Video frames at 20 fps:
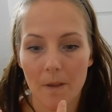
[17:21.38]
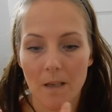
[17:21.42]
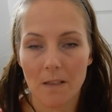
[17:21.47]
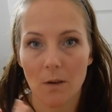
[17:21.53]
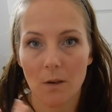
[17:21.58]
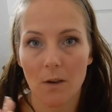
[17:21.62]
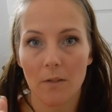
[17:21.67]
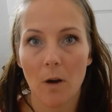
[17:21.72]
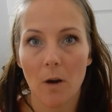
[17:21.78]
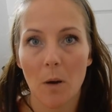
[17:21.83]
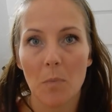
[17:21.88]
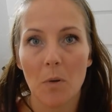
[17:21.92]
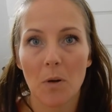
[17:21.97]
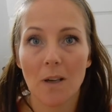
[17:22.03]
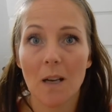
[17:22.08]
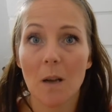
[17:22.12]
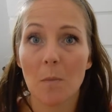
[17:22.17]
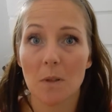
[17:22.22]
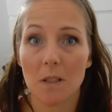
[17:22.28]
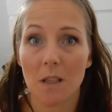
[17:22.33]
so if I
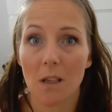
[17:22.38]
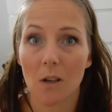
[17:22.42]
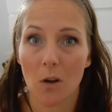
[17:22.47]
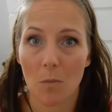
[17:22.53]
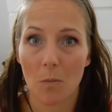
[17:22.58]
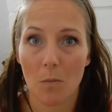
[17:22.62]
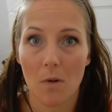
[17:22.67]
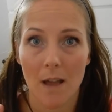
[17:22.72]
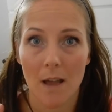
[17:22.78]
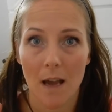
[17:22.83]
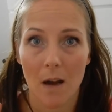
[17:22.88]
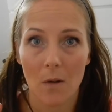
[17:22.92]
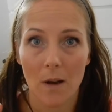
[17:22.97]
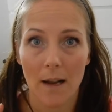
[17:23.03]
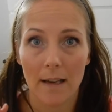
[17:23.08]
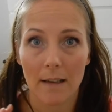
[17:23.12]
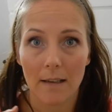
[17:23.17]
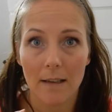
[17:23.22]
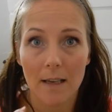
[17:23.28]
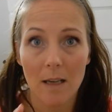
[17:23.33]
put lipstick on
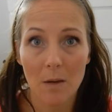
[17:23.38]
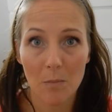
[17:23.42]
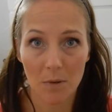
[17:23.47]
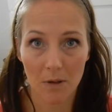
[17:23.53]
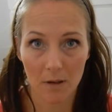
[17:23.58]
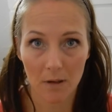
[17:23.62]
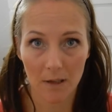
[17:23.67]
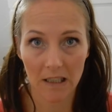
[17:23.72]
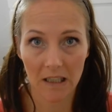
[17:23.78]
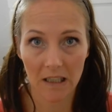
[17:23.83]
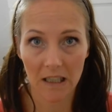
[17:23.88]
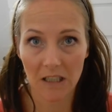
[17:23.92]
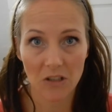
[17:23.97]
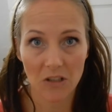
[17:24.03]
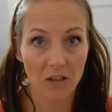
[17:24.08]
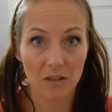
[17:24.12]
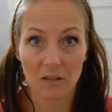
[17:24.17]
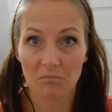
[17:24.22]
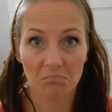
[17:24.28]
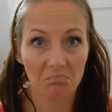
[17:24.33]
without a lip liner,
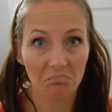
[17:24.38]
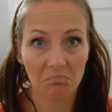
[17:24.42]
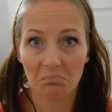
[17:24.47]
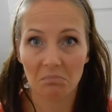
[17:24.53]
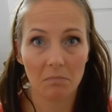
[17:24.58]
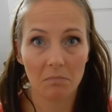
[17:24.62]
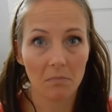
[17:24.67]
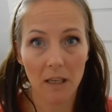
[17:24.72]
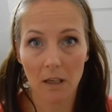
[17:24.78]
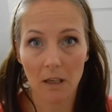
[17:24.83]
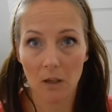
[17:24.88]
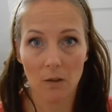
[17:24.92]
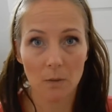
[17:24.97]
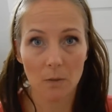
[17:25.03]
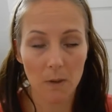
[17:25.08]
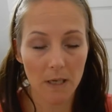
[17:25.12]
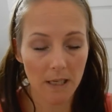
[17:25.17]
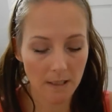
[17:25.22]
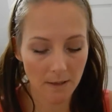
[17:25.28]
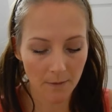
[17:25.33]
it
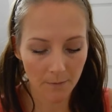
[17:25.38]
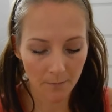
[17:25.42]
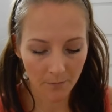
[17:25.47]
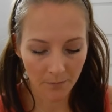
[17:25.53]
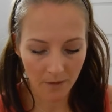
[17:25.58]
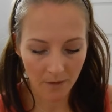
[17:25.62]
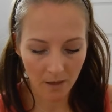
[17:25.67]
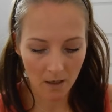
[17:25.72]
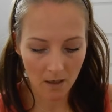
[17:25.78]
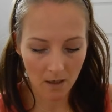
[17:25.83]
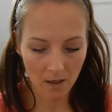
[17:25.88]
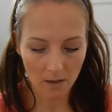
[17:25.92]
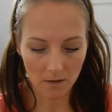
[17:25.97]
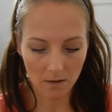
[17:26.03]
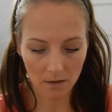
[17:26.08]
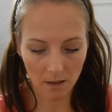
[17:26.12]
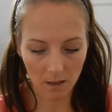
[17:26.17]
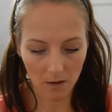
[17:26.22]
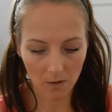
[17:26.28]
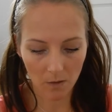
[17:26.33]
looks weird.
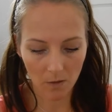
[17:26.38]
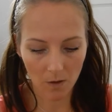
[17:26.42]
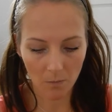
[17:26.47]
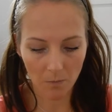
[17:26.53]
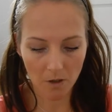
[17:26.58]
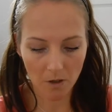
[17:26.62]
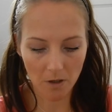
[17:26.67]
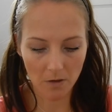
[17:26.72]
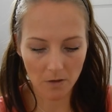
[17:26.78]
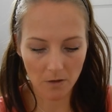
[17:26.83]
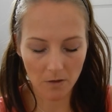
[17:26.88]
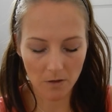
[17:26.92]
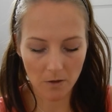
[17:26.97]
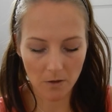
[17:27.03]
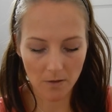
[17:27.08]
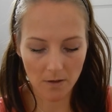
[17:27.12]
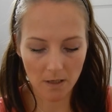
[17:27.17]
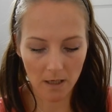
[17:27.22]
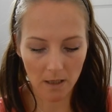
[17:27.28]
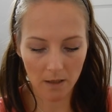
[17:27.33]
So I'm
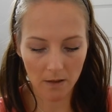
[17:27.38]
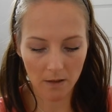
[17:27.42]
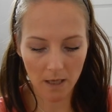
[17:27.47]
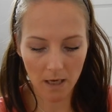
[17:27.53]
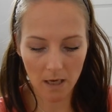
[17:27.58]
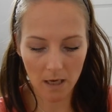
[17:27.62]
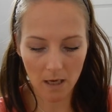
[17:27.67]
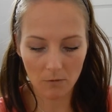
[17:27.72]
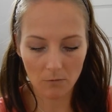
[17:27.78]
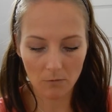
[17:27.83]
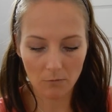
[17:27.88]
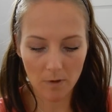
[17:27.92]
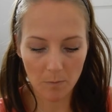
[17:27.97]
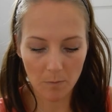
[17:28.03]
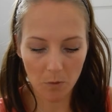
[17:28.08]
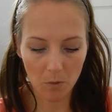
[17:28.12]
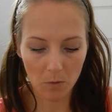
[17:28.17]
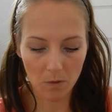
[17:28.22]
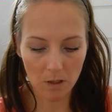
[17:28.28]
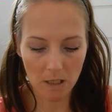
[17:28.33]
using the
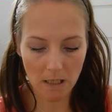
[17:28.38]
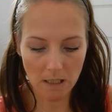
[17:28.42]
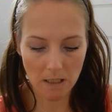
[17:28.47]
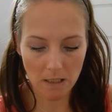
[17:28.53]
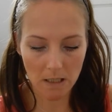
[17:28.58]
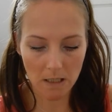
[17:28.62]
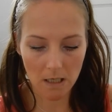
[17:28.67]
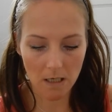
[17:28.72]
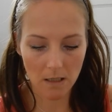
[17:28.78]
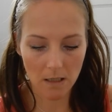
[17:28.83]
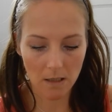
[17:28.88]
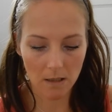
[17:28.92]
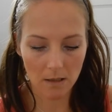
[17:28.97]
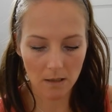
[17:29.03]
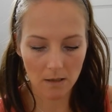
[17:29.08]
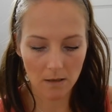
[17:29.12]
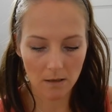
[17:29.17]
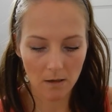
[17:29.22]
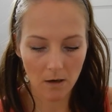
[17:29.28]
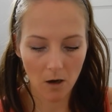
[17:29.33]
Rimmel London
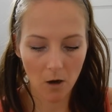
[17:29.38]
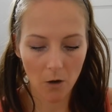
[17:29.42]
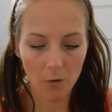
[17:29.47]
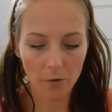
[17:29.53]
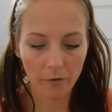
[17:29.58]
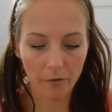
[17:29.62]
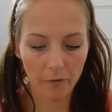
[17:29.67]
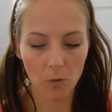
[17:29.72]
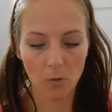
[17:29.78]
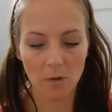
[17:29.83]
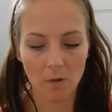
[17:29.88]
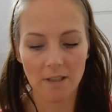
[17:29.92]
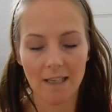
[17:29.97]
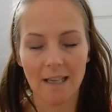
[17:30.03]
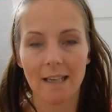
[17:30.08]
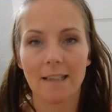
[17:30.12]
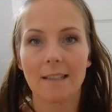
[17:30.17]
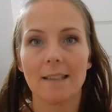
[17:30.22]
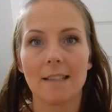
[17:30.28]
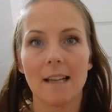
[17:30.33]

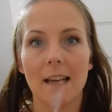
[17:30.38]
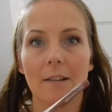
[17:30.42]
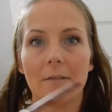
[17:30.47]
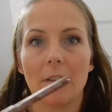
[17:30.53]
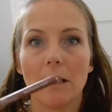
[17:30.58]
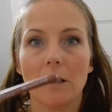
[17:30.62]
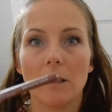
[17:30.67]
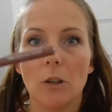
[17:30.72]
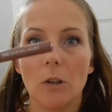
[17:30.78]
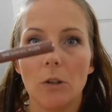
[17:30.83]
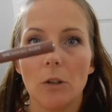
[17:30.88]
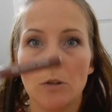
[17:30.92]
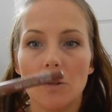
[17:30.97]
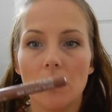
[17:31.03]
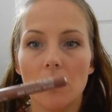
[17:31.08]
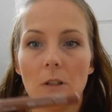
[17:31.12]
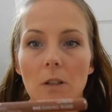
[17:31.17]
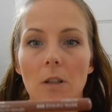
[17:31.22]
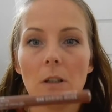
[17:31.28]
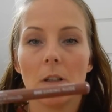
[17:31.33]
046 Daring
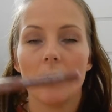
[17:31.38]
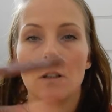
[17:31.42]
Nude.